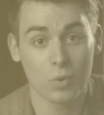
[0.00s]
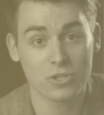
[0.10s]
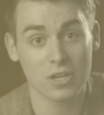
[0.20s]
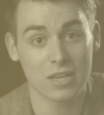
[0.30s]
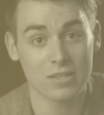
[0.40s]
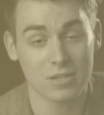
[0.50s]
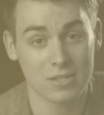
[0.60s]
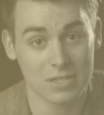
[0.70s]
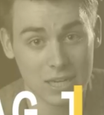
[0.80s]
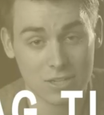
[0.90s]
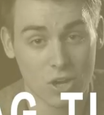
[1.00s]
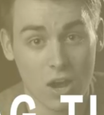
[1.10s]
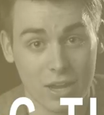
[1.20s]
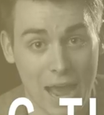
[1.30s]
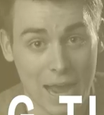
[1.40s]
which is
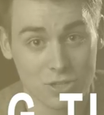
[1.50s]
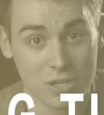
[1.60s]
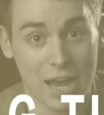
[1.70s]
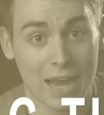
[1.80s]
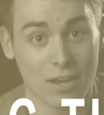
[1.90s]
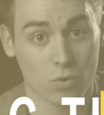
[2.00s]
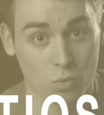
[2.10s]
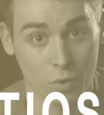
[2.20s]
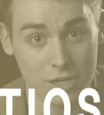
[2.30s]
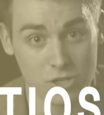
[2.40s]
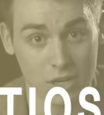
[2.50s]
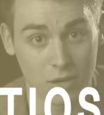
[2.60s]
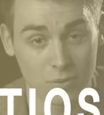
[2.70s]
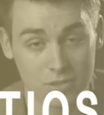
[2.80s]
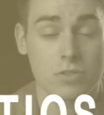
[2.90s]
TikTok hashtag
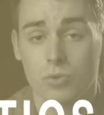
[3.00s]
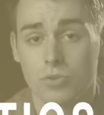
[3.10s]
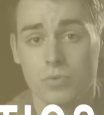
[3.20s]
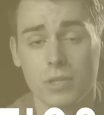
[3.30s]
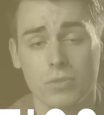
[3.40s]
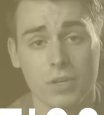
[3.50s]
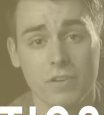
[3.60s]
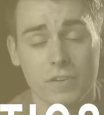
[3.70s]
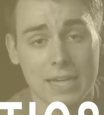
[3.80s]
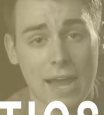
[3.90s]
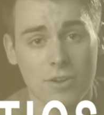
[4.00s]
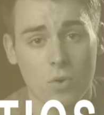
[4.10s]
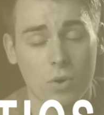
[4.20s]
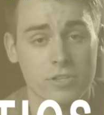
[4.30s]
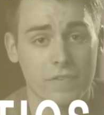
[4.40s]
ratios. So there's really three different
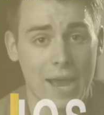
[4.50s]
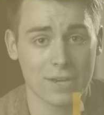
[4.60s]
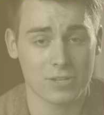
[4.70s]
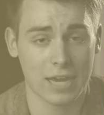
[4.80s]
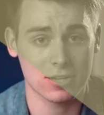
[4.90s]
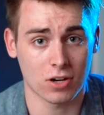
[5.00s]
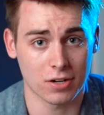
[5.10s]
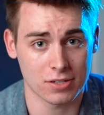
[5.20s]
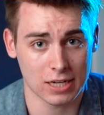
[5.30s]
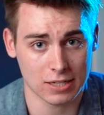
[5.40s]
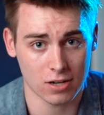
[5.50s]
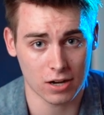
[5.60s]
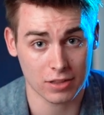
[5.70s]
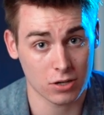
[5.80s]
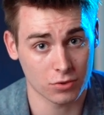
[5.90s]
categories of hashtags on
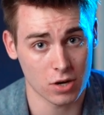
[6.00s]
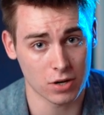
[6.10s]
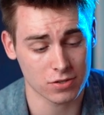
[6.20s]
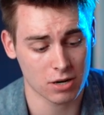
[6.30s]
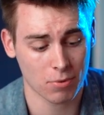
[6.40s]
TikTok that you'll notice.